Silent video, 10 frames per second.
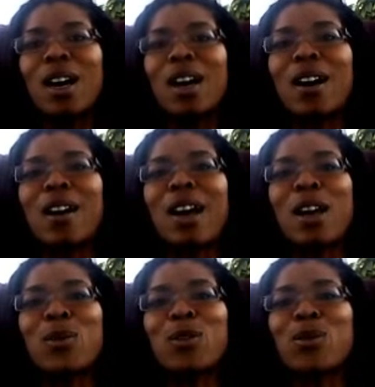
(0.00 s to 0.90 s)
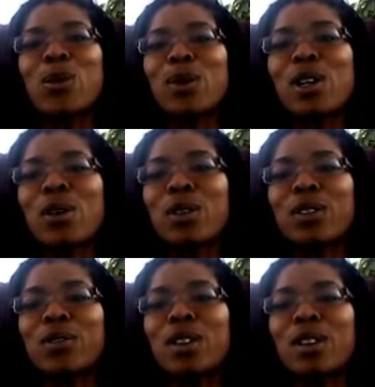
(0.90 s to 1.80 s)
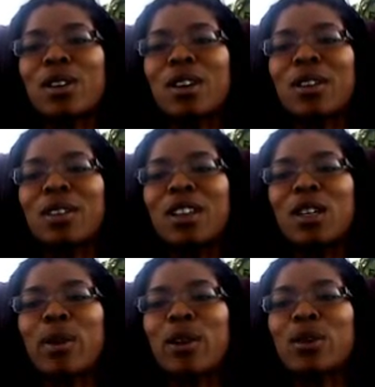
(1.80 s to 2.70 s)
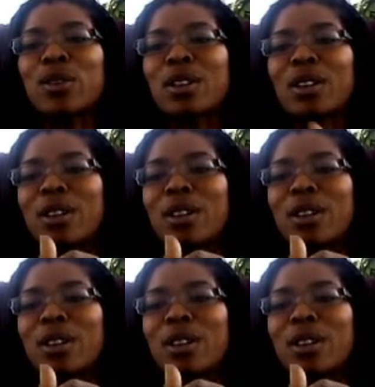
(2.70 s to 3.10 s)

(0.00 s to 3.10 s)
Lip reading: I will forward all of the emails,